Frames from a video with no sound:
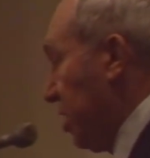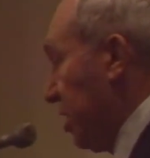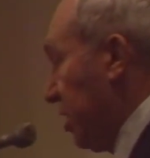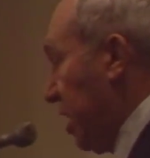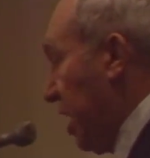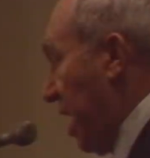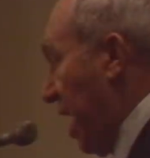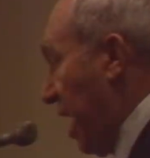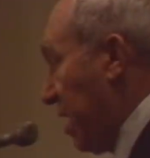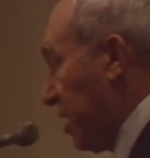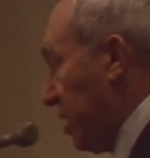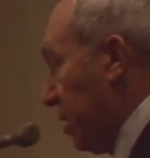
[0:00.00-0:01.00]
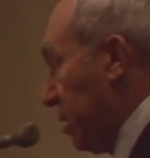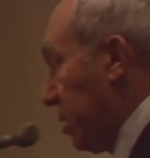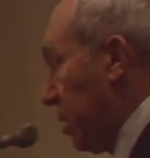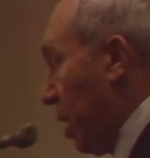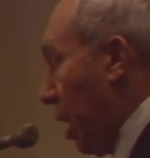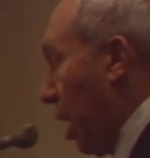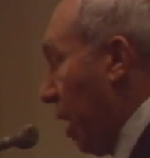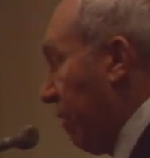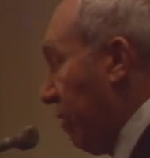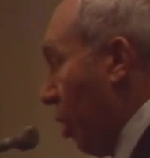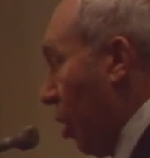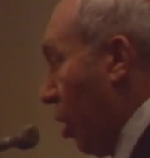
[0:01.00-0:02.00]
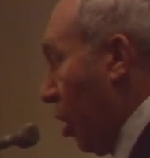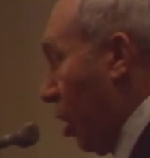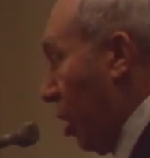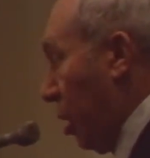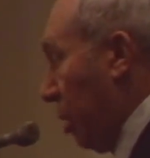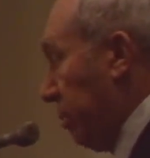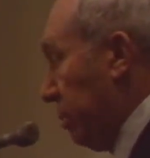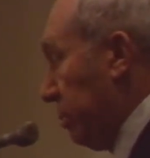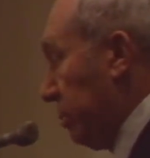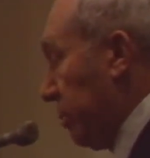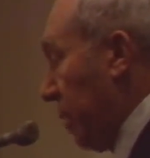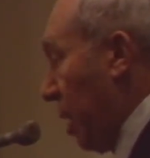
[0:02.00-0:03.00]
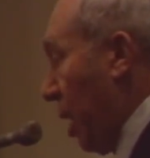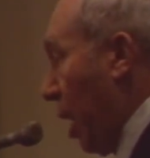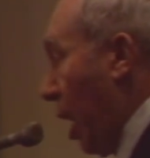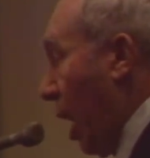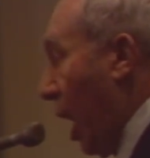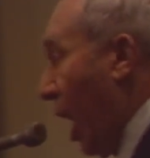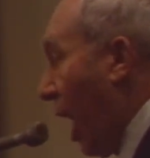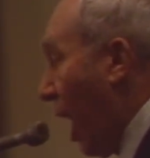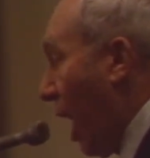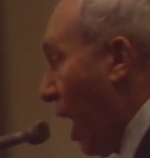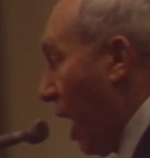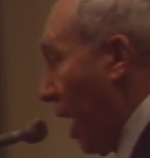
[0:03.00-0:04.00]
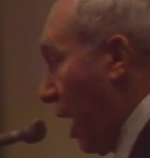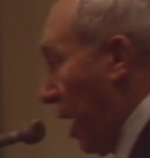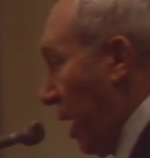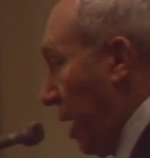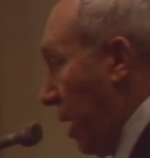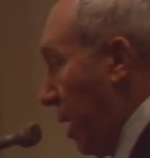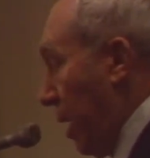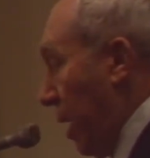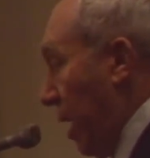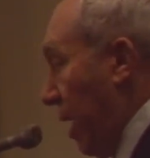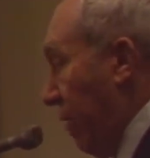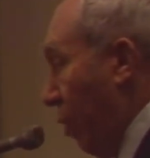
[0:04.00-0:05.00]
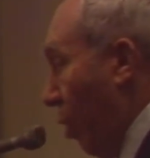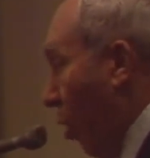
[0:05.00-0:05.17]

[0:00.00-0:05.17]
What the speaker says: is the essence of law. I have